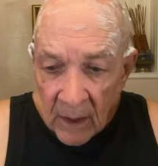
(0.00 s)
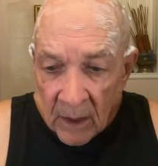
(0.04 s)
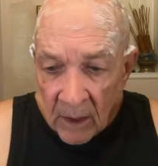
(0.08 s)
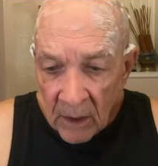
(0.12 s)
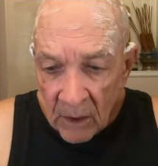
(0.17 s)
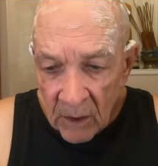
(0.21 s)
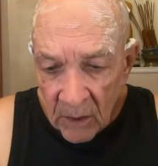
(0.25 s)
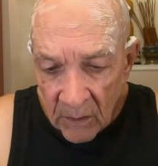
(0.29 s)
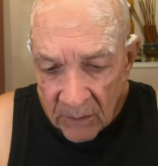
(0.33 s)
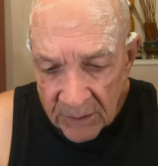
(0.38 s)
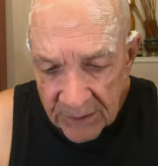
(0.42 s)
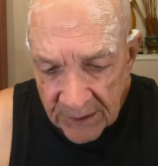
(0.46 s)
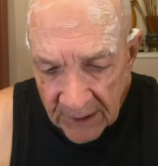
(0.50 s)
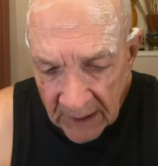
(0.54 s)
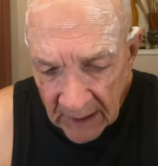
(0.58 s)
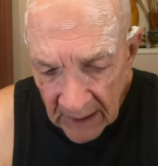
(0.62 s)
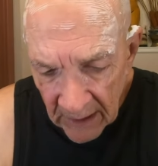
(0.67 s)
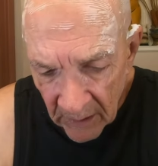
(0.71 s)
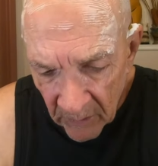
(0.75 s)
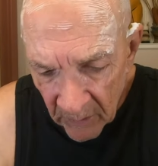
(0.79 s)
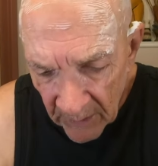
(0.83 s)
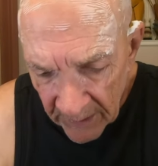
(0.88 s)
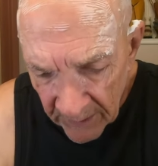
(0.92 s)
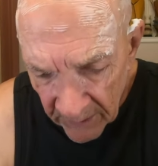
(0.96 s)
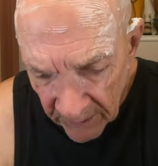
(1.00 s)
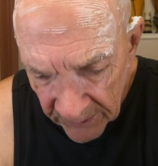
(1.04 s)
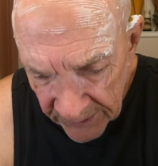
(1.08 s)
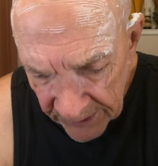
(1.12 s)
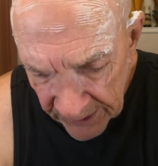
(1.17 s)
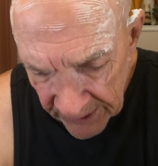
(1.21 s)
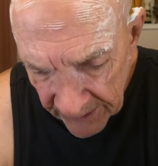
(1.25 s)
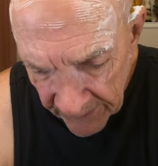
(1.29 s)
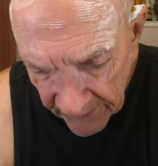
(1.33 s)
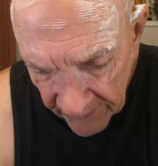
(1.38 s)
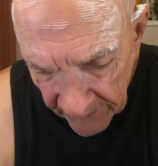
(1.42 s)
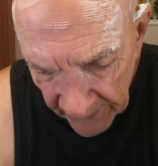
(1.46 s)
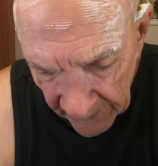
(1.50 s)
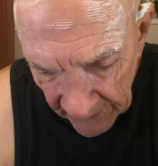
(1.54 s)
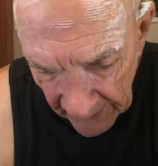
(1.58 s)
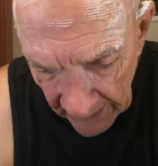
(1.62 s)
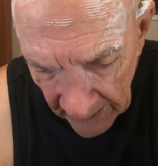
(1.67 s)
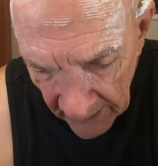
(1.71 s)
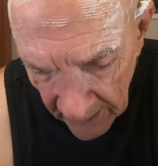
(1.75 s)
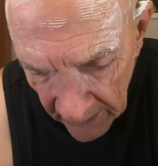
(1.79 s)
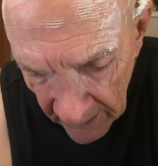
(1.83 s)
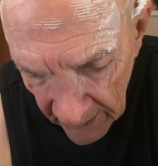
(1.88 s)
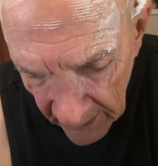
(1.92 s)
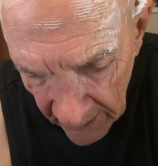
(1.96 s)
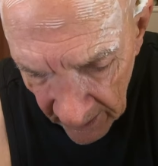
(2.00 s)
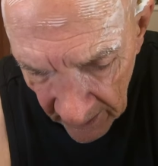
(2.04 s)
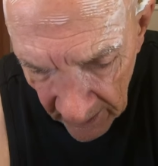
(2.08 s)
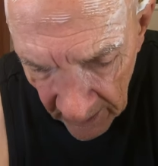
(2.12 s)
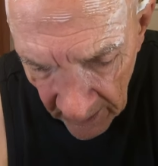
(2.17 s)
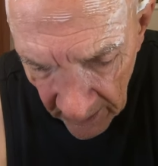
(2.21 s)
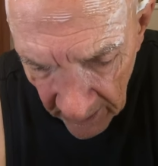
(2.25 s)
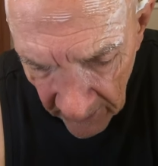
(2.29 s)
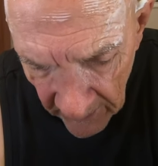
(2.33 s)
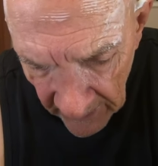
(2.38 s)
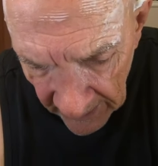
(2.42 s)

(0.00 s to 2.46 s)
close the uh, windows. All